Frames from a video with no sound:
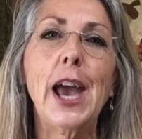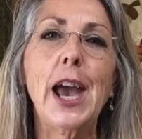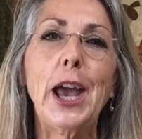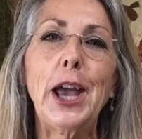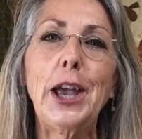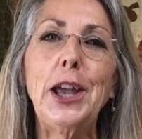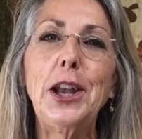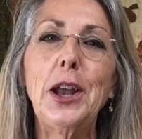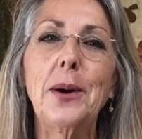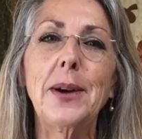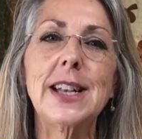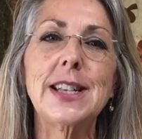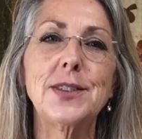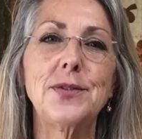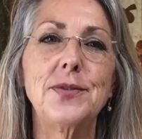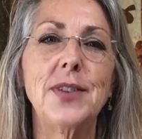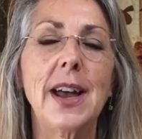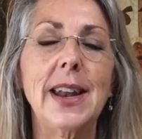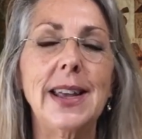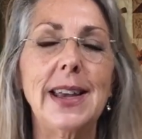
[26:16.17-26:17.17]
you know, it's
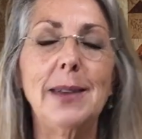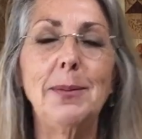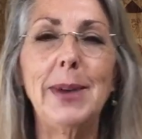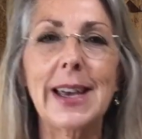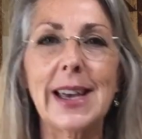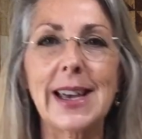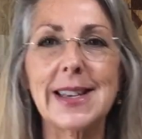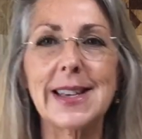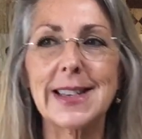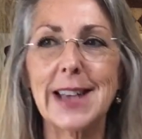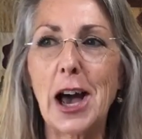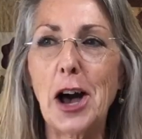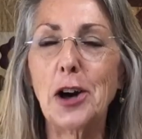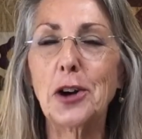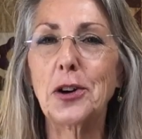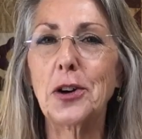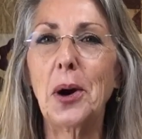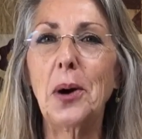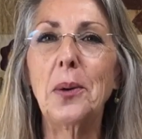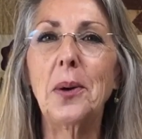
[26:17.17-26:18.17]
funny because I'll
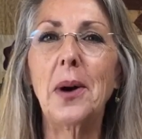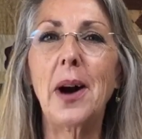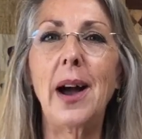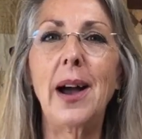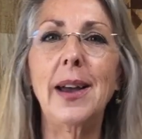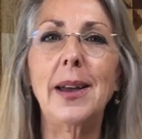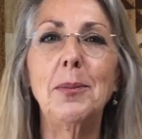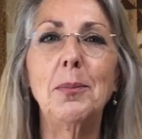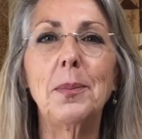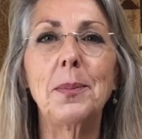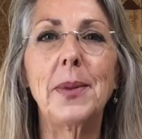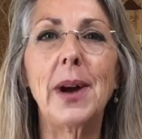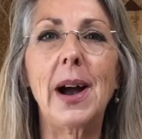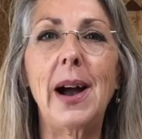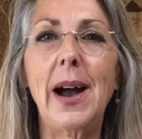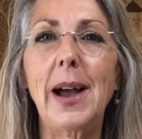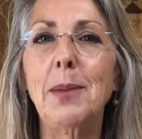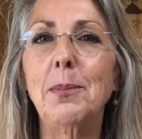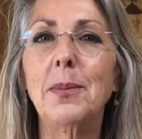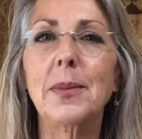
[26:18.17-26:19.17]
go, I'm
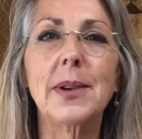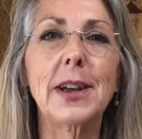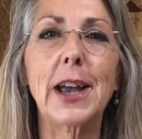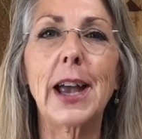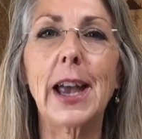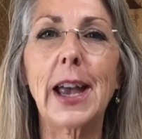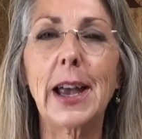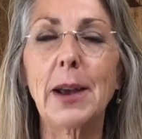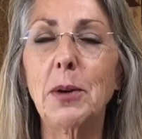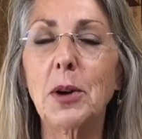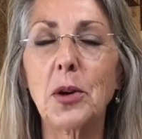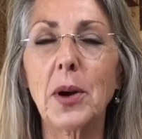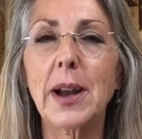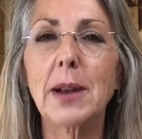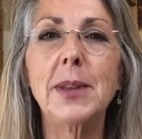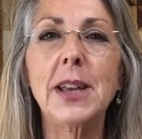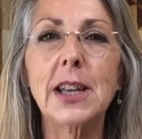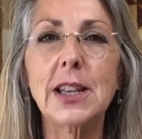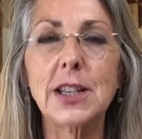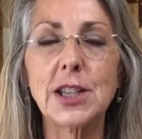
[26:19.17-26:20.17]

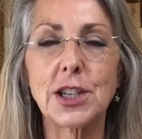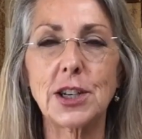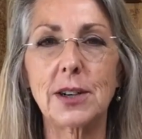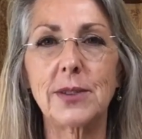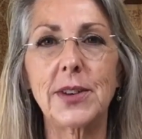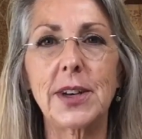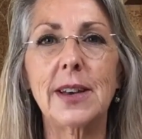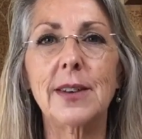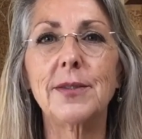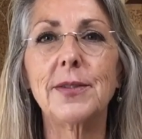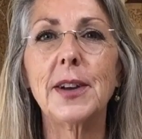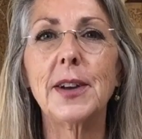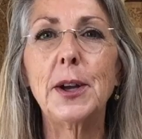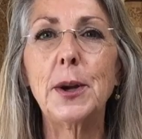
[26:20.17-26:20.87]
incredibly conservative,